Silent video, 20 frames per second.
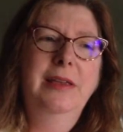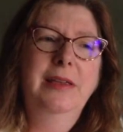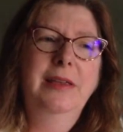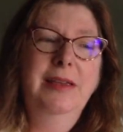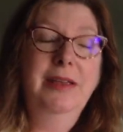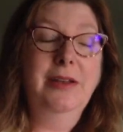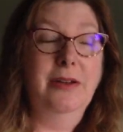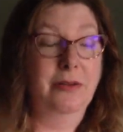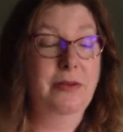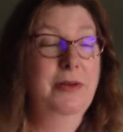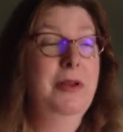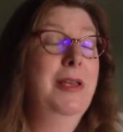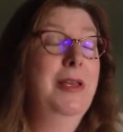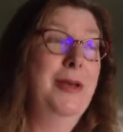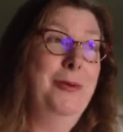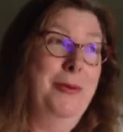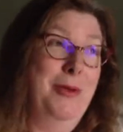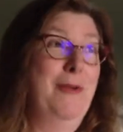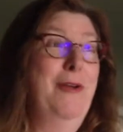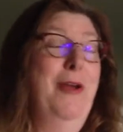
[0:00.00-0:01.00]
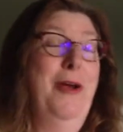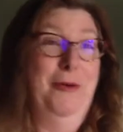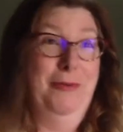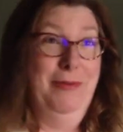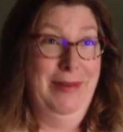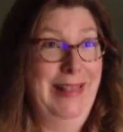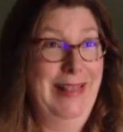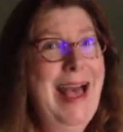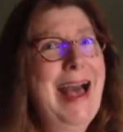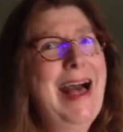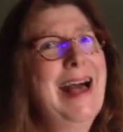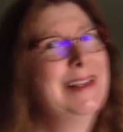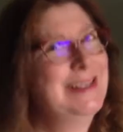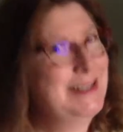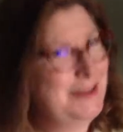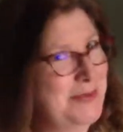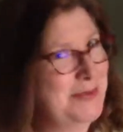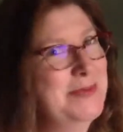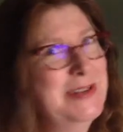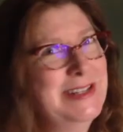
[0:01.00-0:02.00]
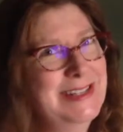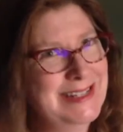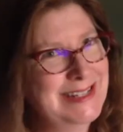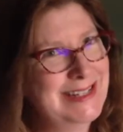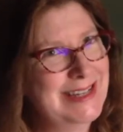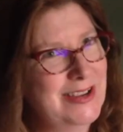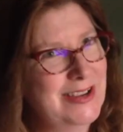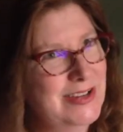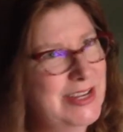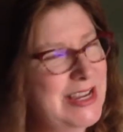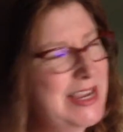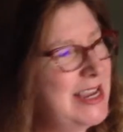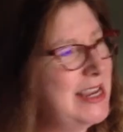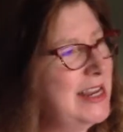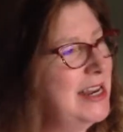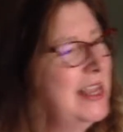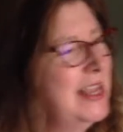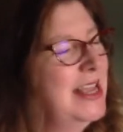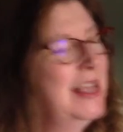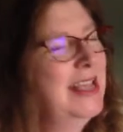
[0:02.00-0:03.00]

you know, we feel relaxed when we sit down to eat.